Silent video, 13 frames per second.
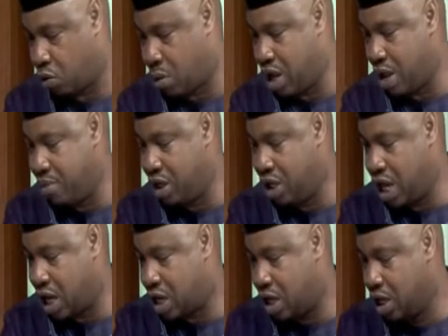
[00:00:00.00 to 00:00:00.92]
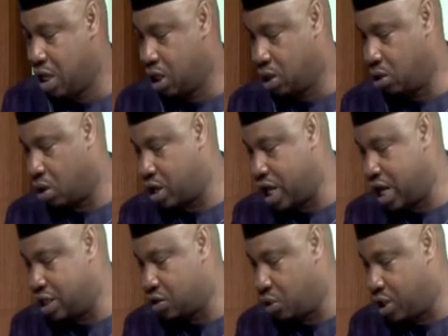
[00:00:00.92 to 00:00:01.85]
Opeyemi Yek, your
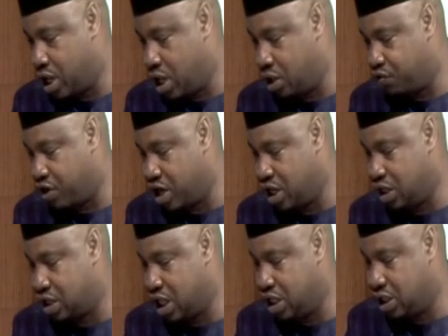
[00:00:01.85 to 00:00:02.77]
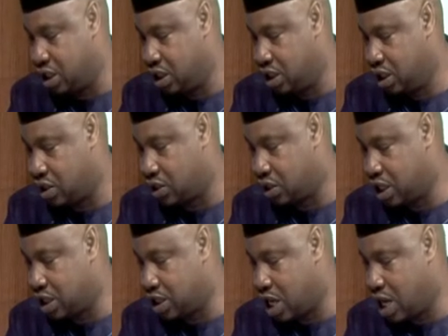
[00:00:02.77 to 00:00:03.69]
guest today is very intelligent. He
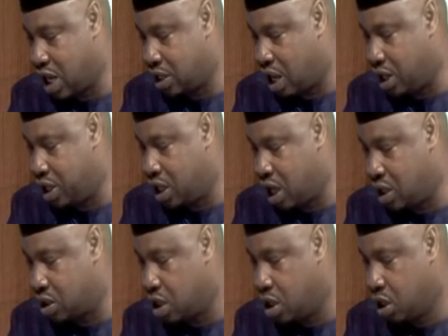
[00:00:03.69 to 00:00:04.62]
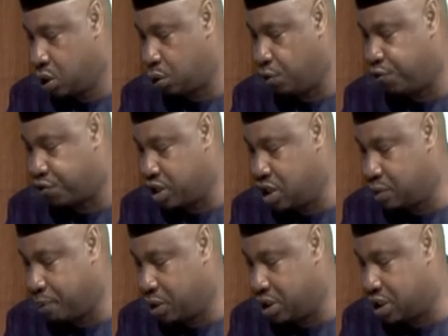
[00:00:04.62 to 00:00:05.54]
suggested that our leaders should freeze
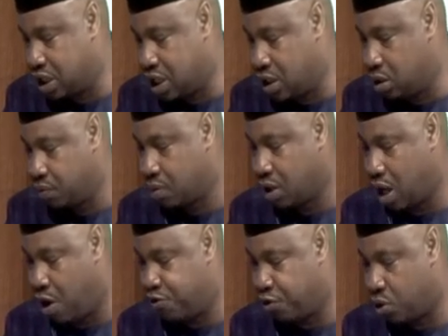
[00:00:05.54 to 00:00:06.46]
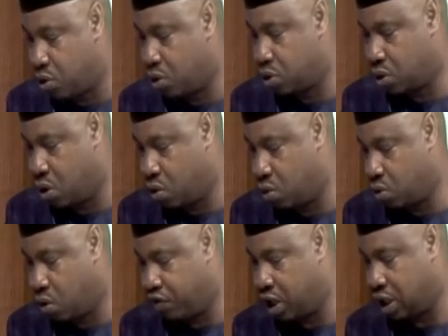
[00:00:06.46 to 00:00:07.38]
politicking and focus on good
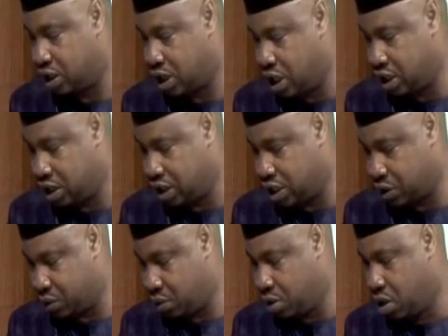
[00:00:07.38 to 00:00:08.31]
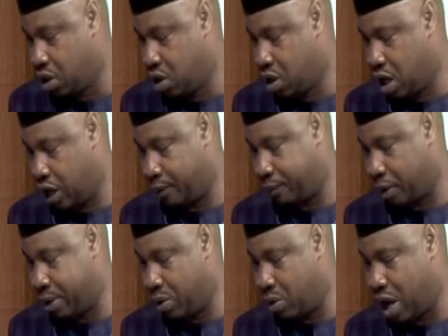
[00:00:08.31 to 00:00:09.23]
governance. Yes, he says so. And the
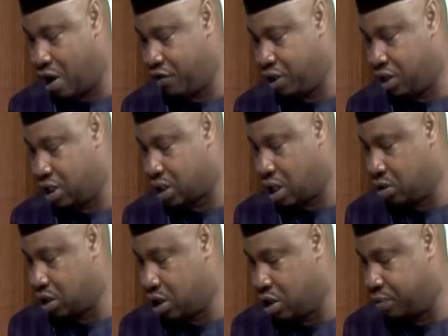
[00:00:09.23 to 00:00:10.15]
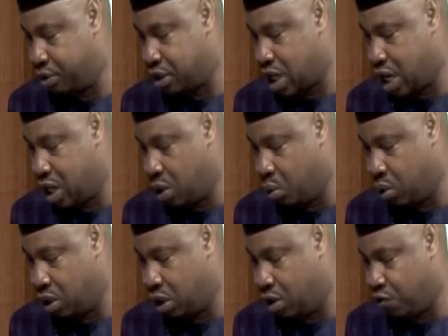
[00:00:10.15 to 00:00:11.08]
problem we have in this country is basically
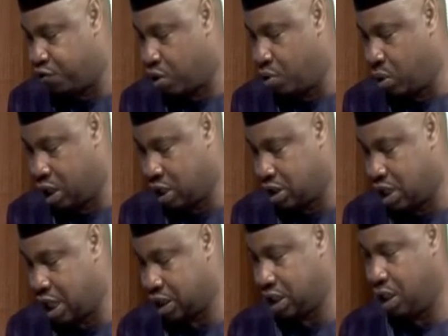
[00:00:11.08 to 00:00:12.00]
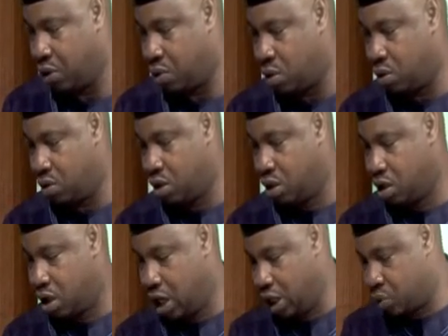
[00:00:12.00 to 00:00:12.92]
with the followers. That's Iro
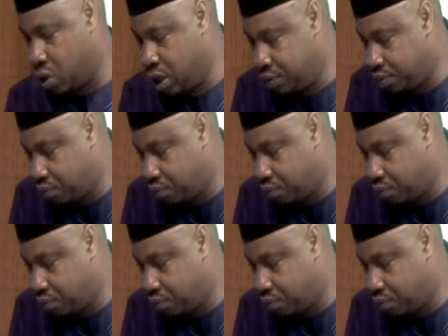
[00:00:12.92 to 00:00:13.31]
as well.